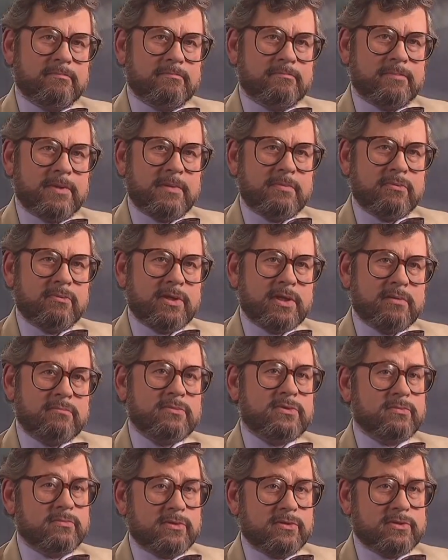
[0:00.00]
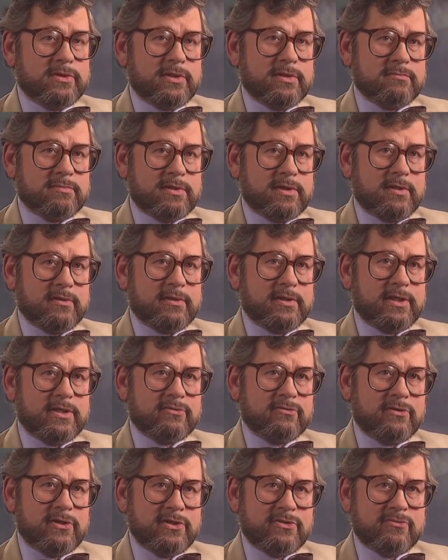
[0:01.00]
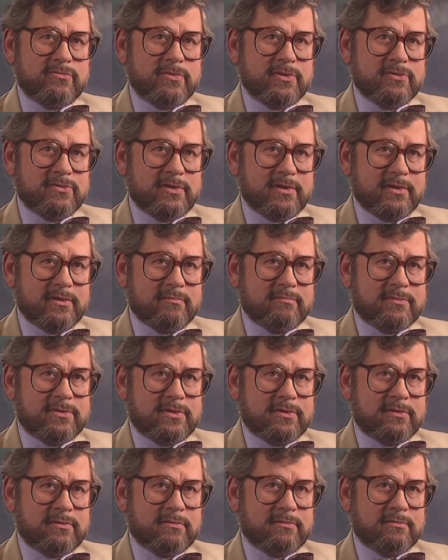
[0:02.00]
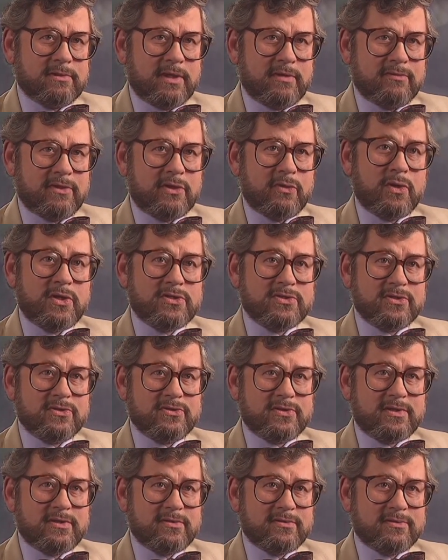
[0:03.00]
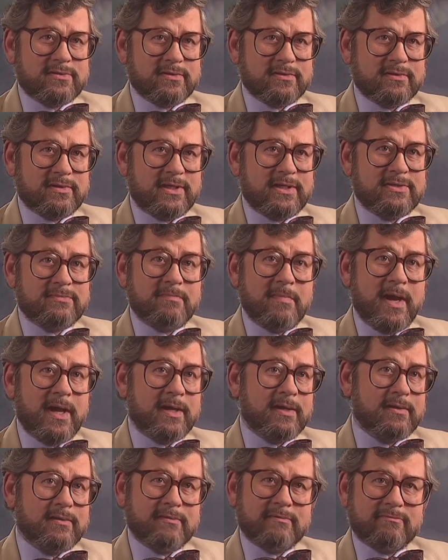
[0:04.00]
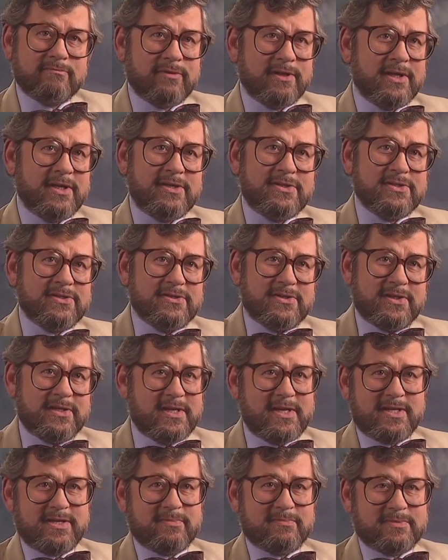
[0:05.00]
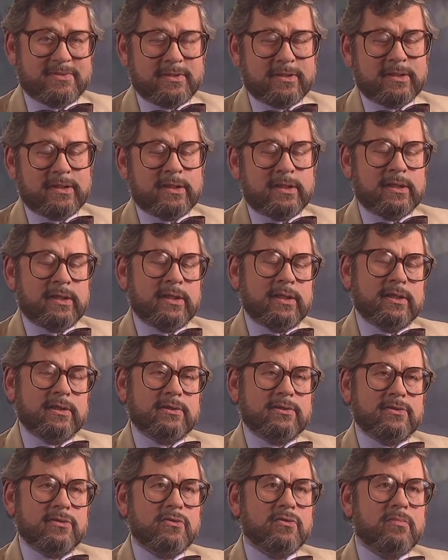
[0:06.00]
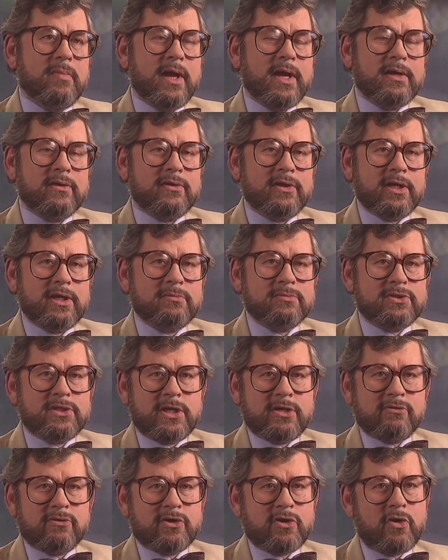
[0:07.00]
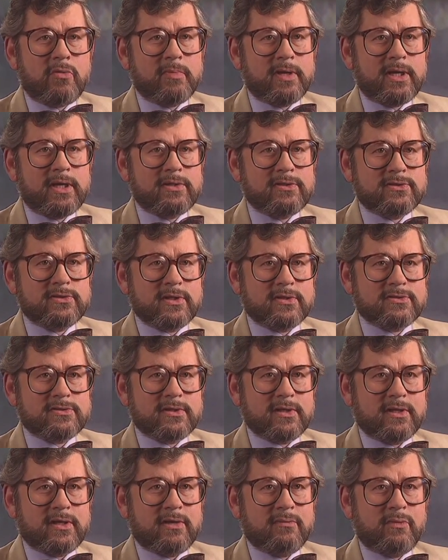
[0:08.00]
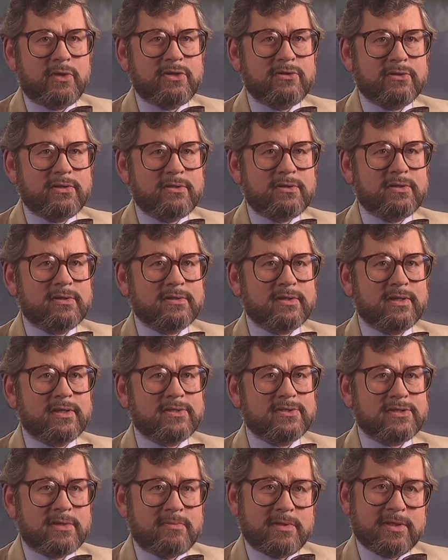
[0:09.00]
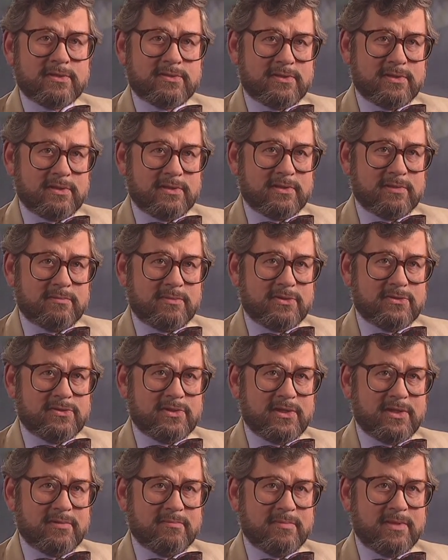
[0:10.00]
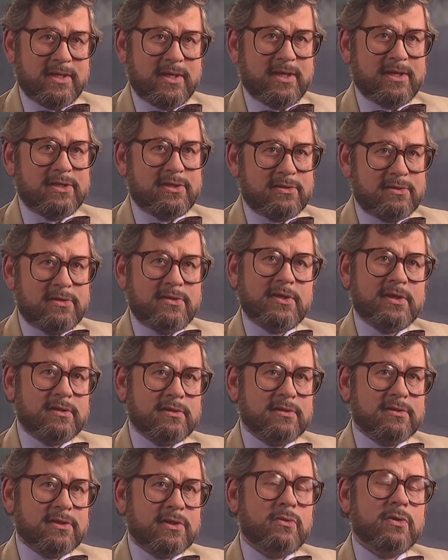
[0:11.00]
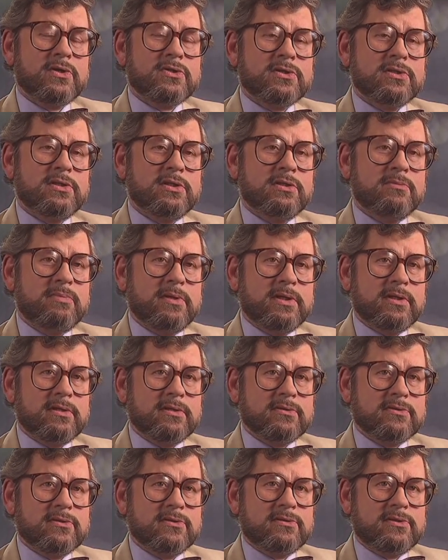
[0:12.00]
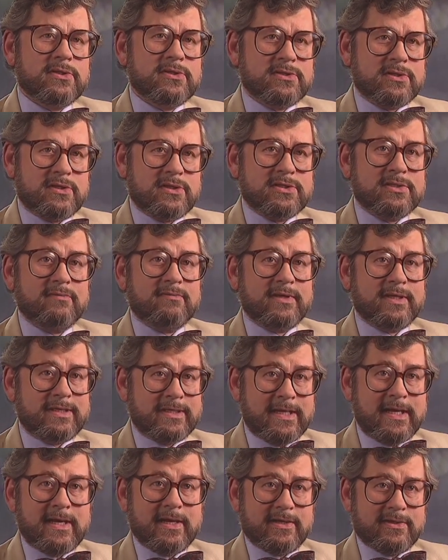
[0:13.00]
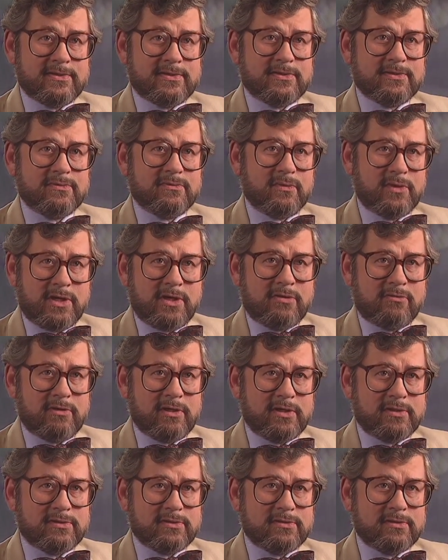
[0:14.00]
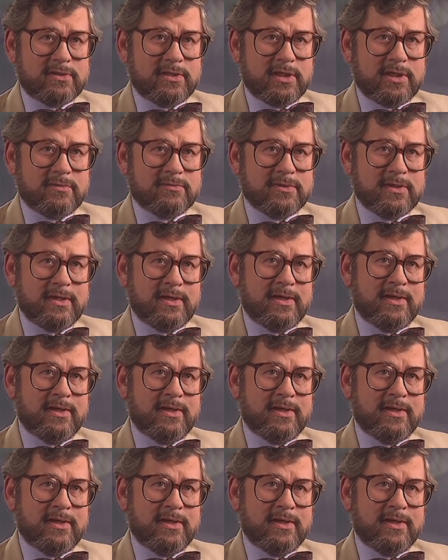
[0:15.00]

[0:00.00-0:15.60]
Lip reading: People come to museums like the Natural History Museum to have their questions answered. Is man related to the apes? Do man and the ape share a common ancestor? And when you look at the exhibits in the museum, you'd think that the question had been answered decisively, yes, we are related to the apes.